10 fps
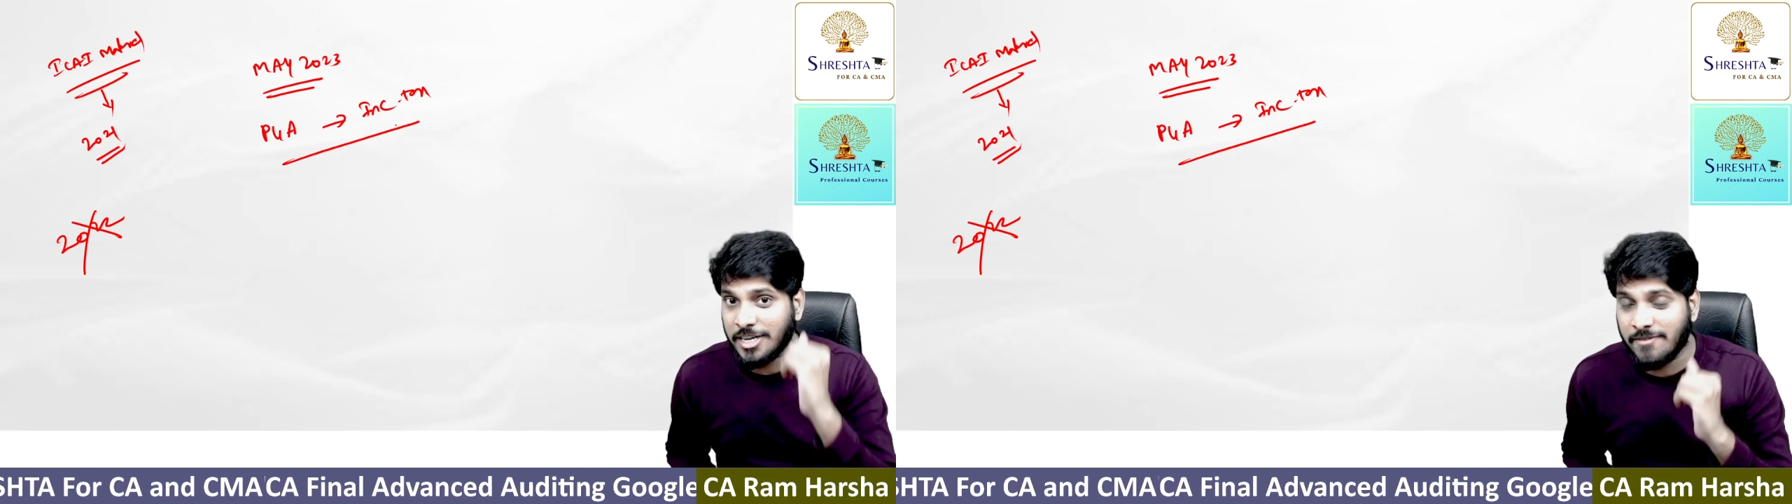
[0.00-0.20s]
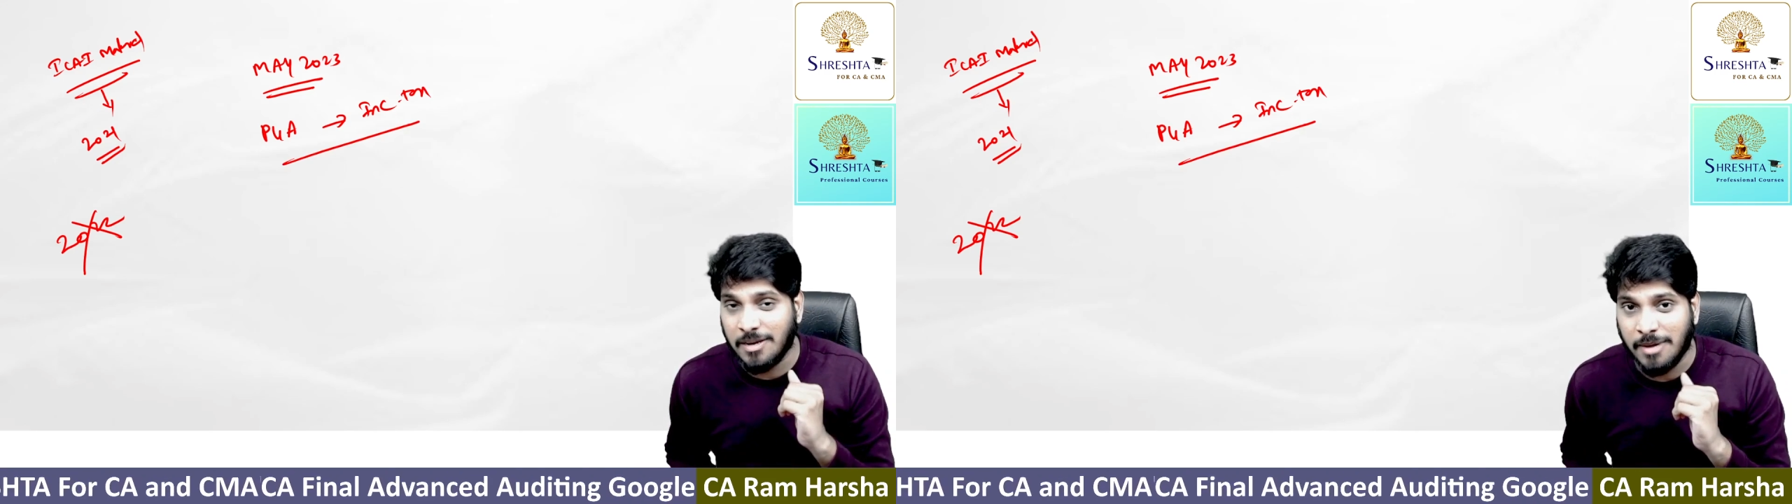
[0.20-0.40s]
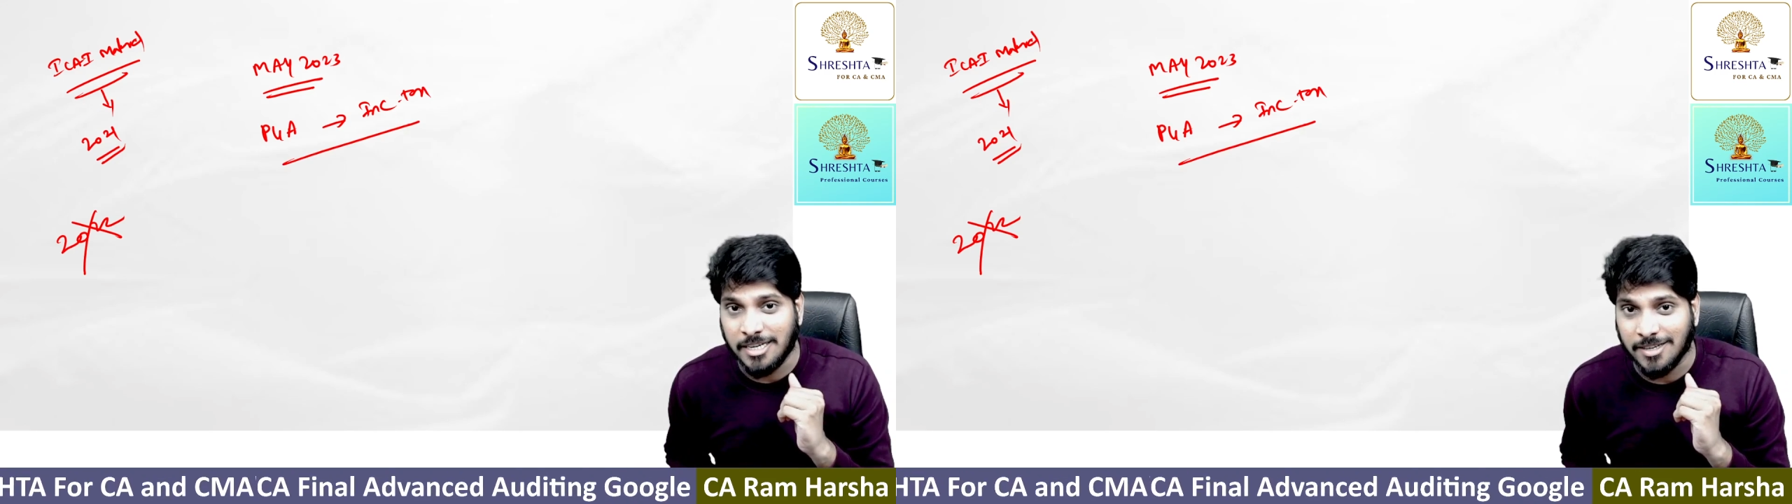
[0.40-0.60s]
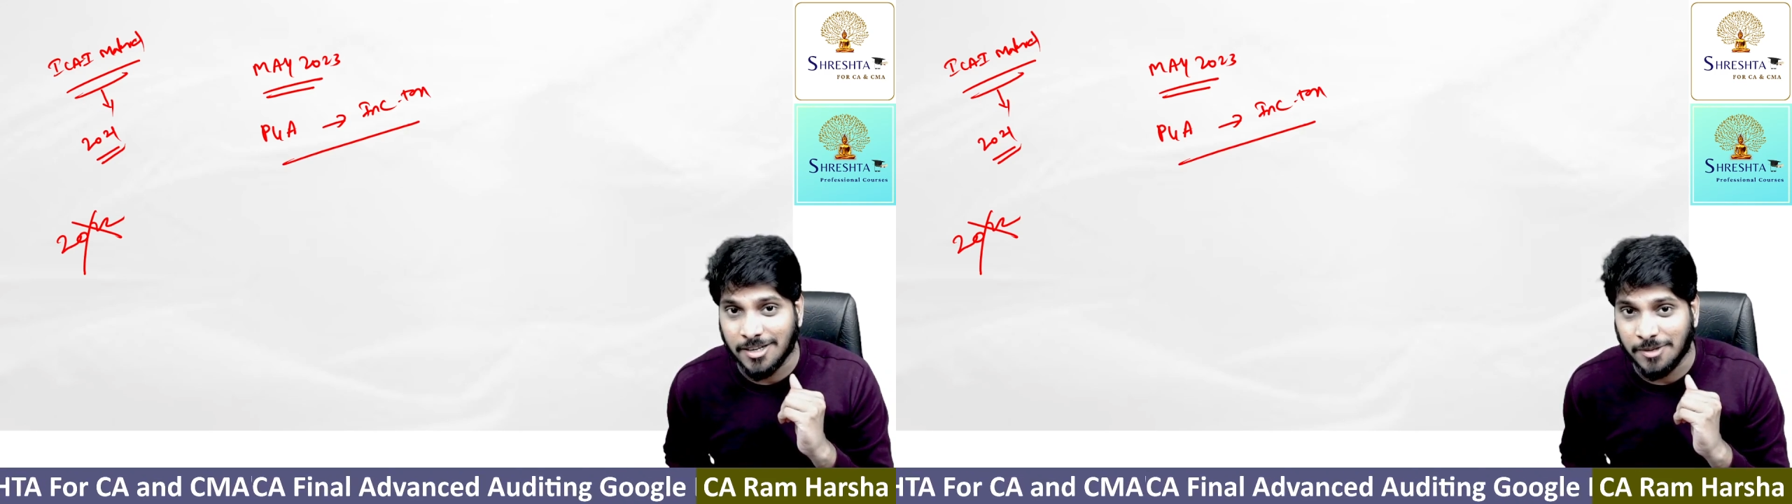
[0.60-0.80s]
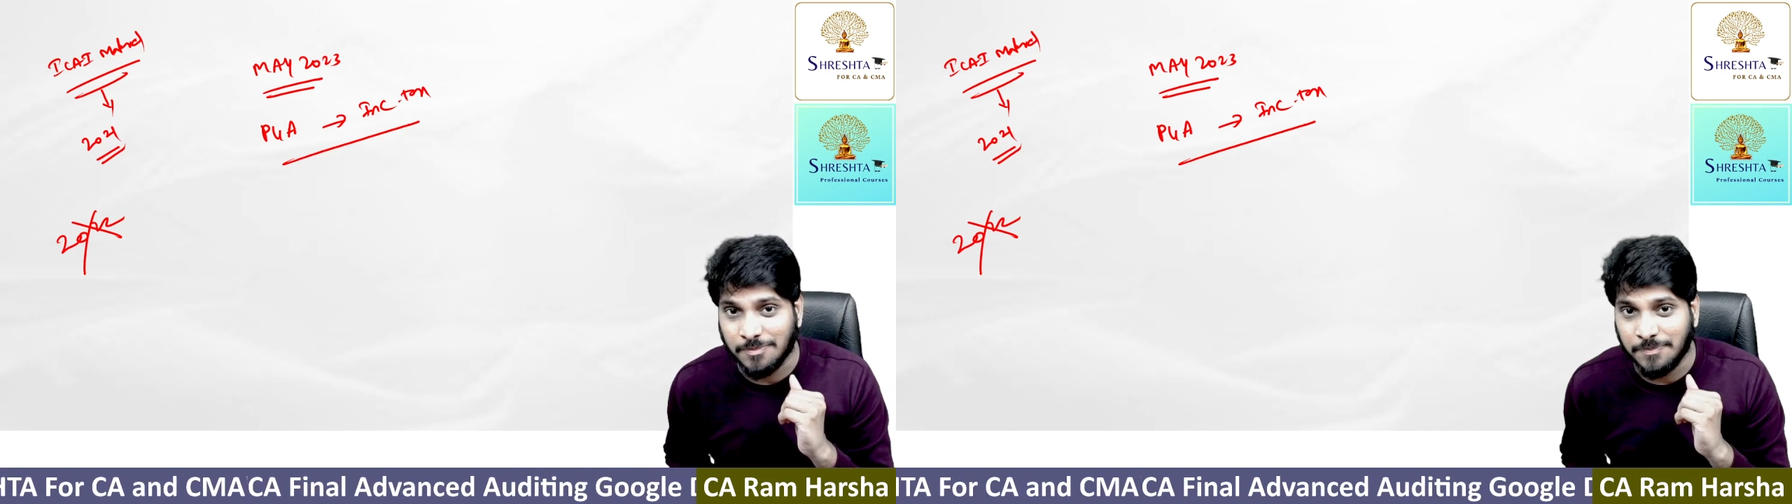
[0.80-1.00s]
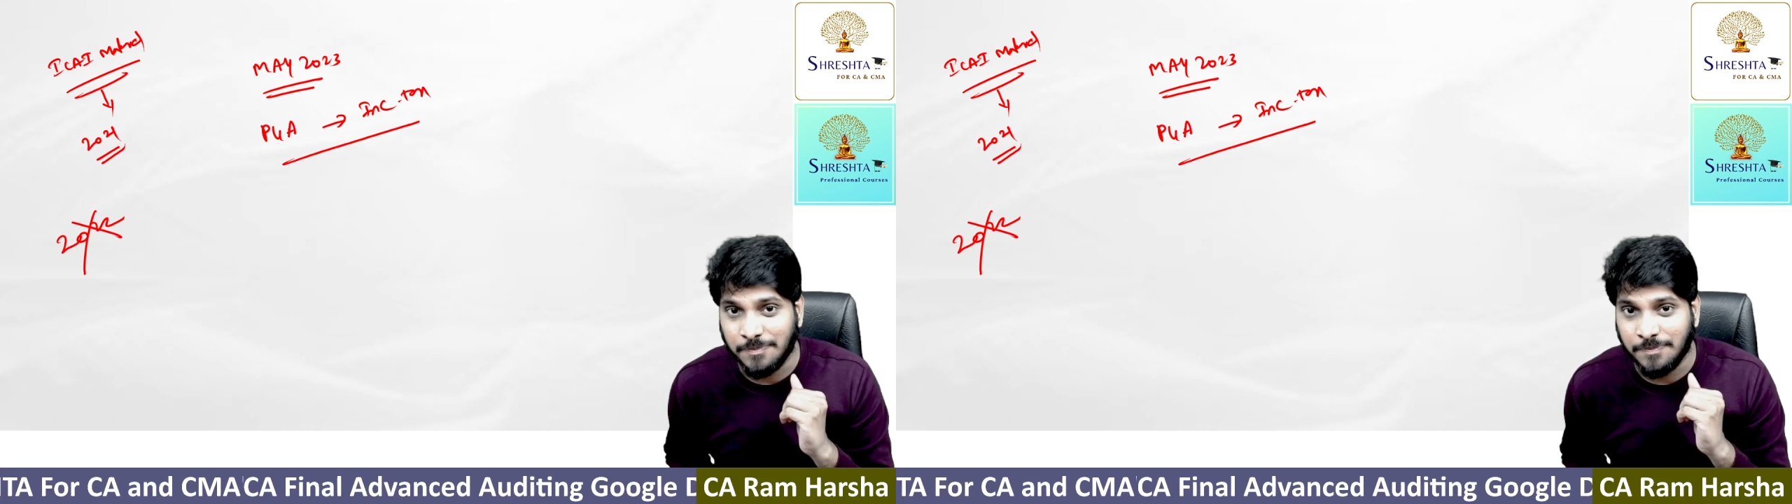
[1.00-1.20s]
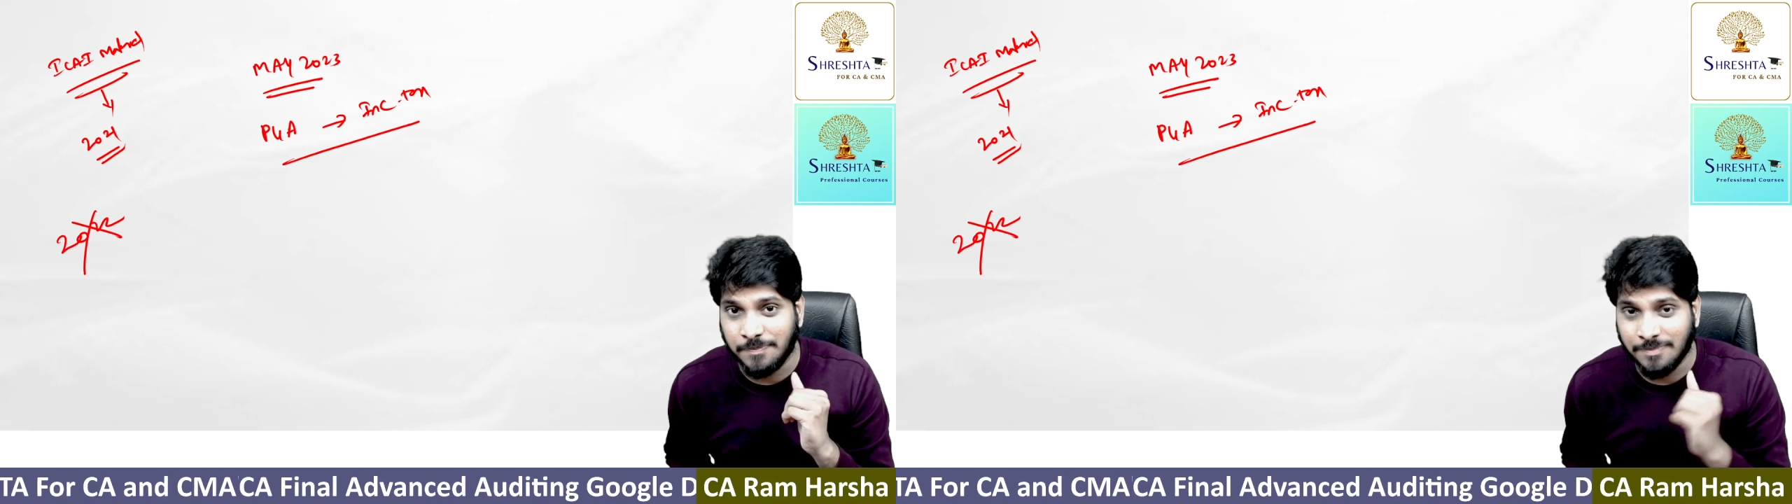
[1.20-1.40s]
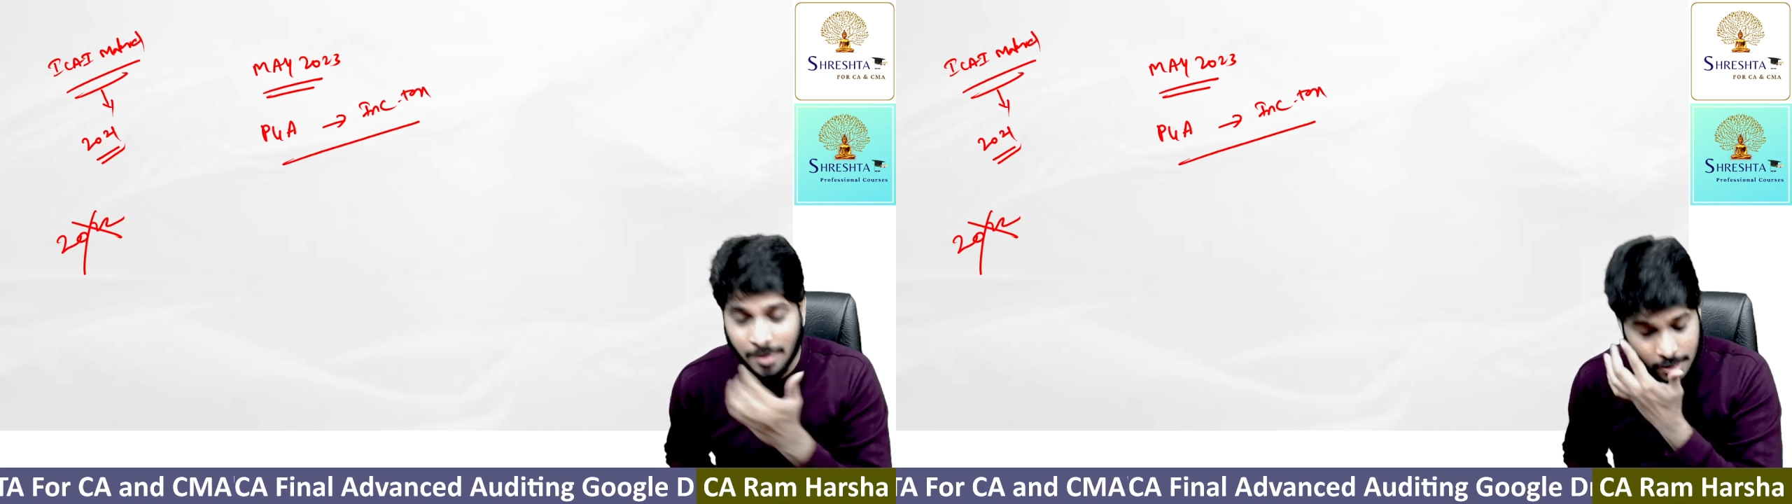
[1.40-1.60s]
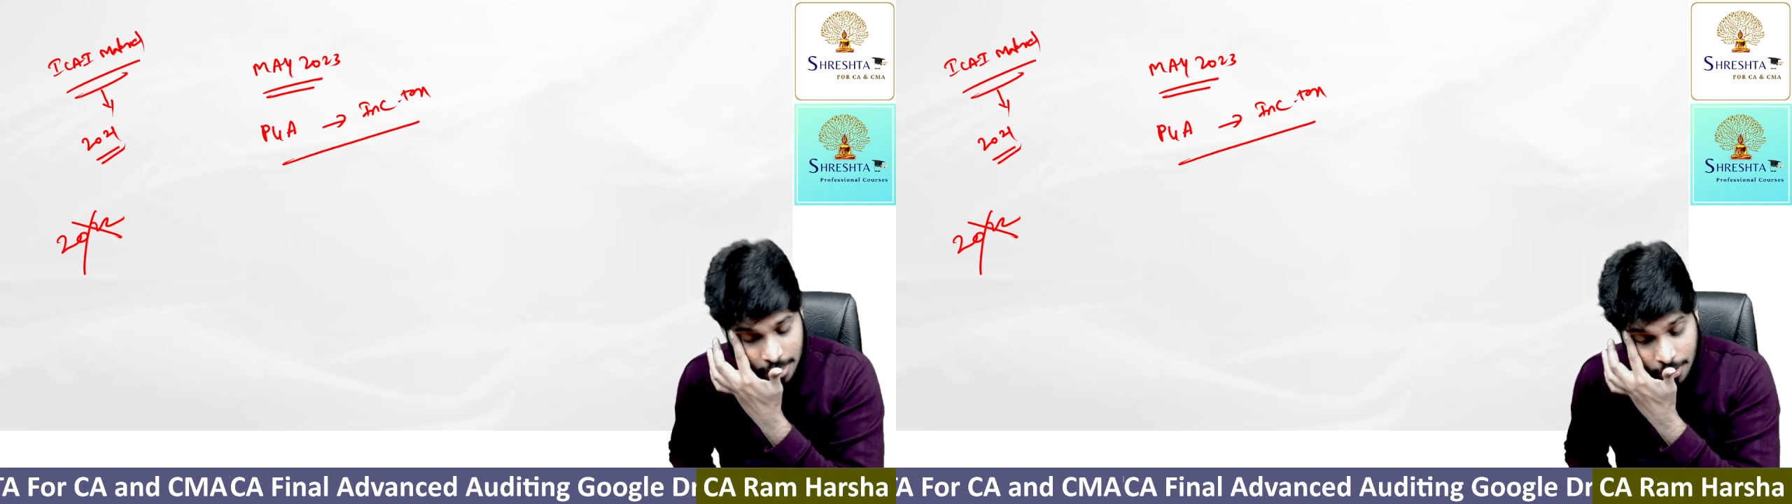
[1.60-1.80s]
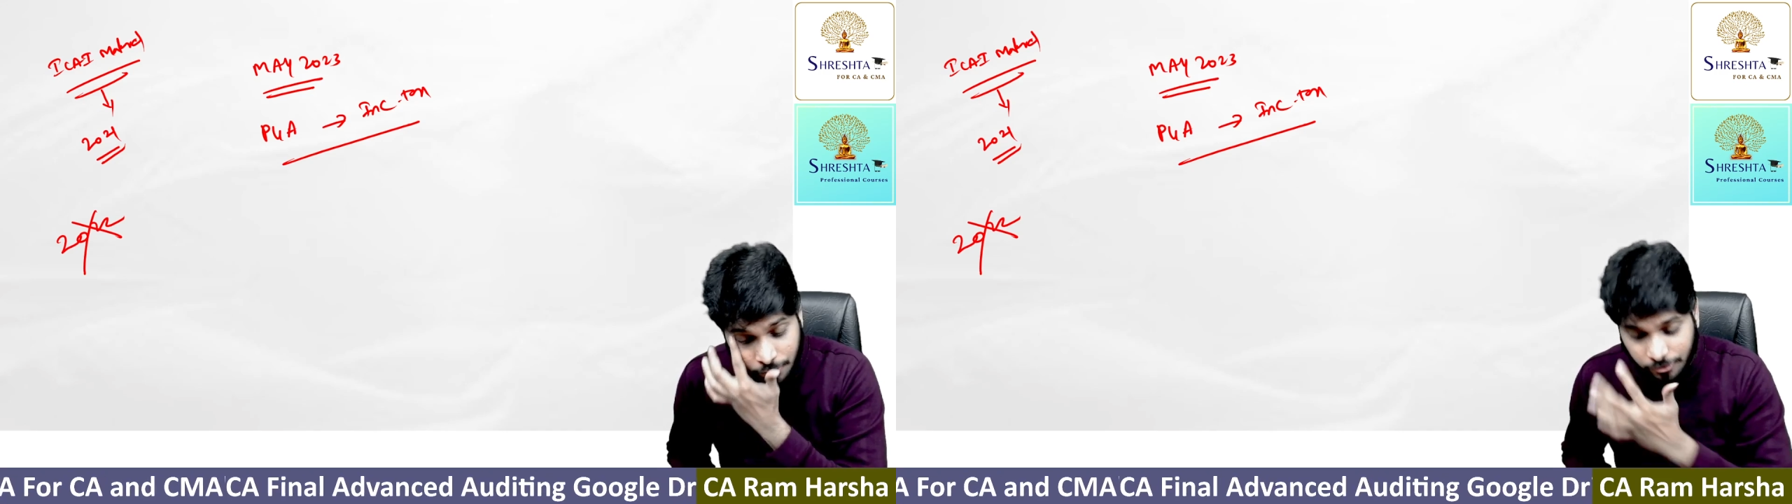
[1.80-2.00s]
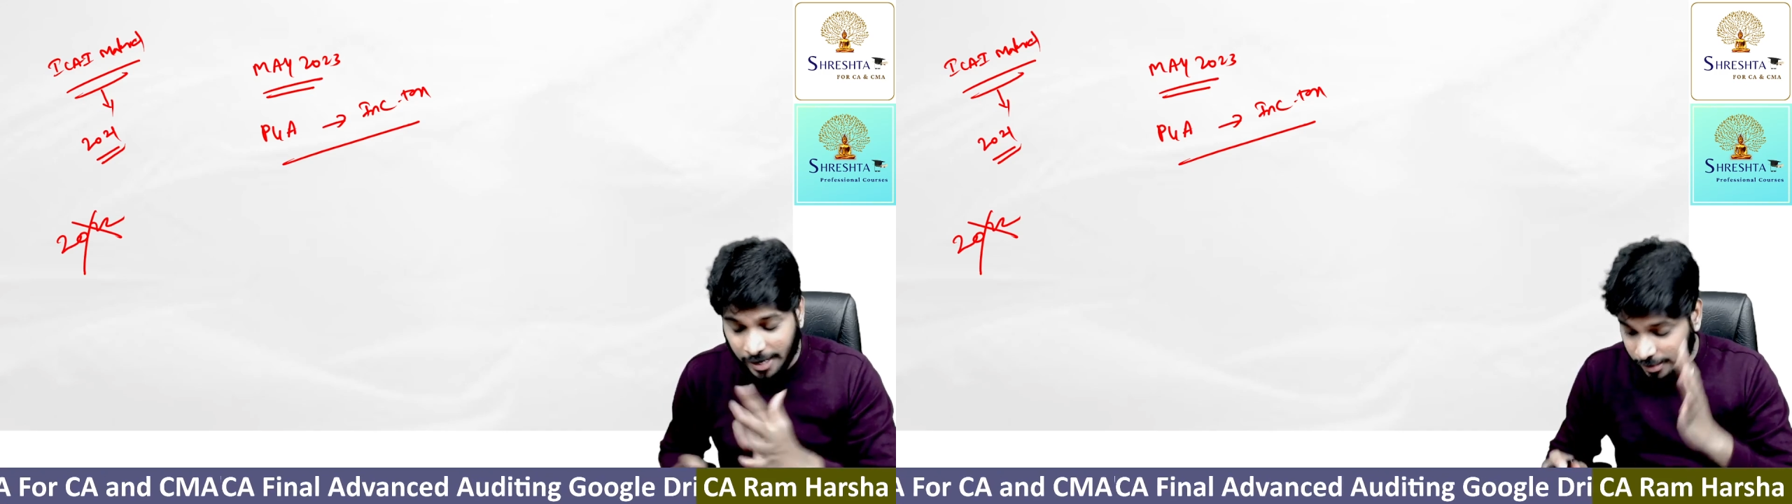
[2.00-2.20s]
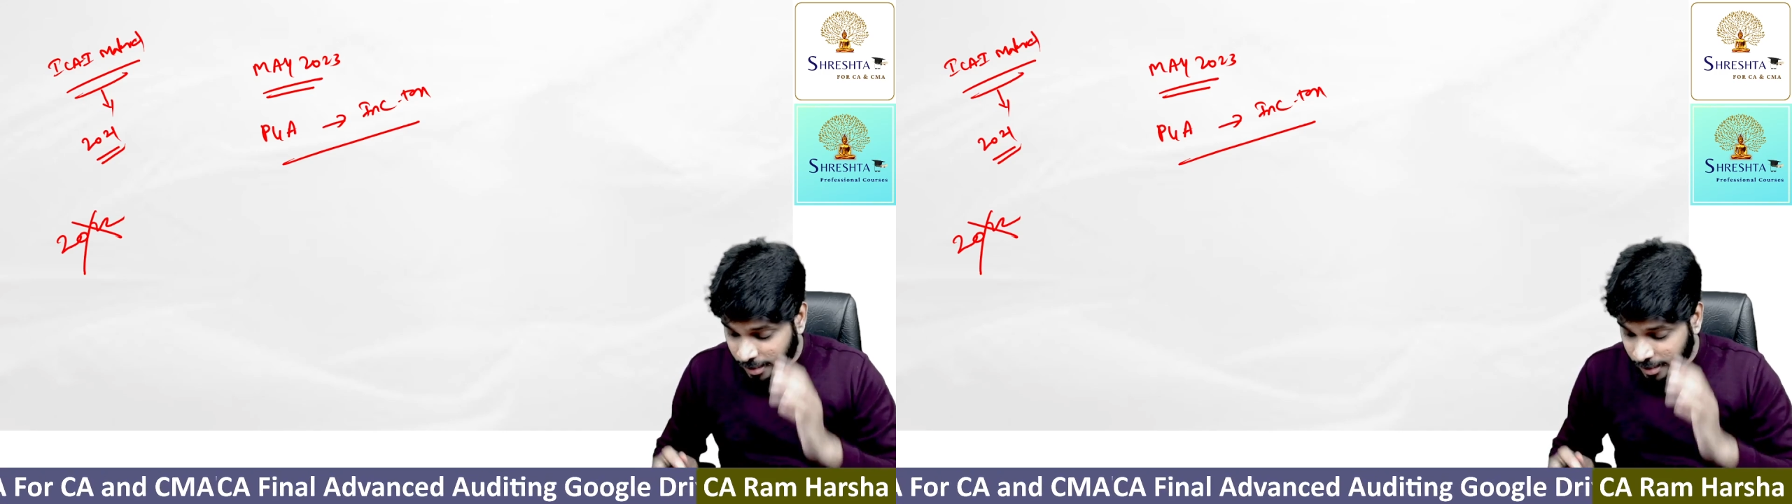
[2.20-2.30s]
given material. Fine.